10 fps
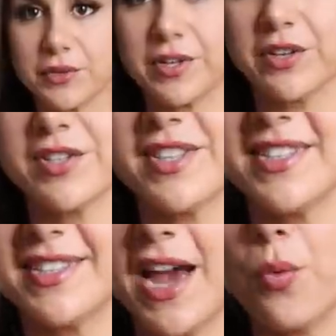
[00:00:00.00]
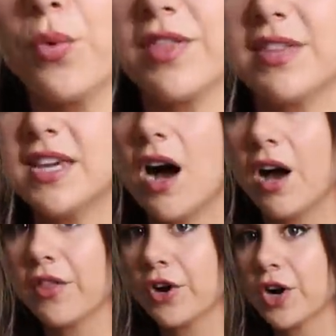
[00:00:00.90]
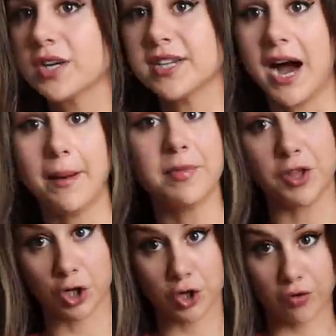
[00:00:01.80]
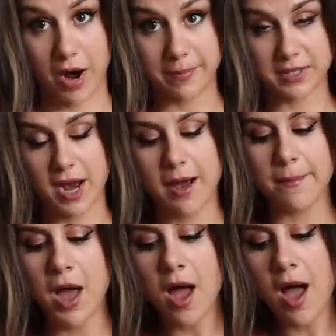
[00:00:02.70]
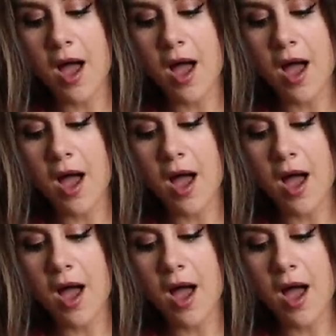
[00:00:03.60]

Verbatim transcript: so here's the set with the other top, their crop top.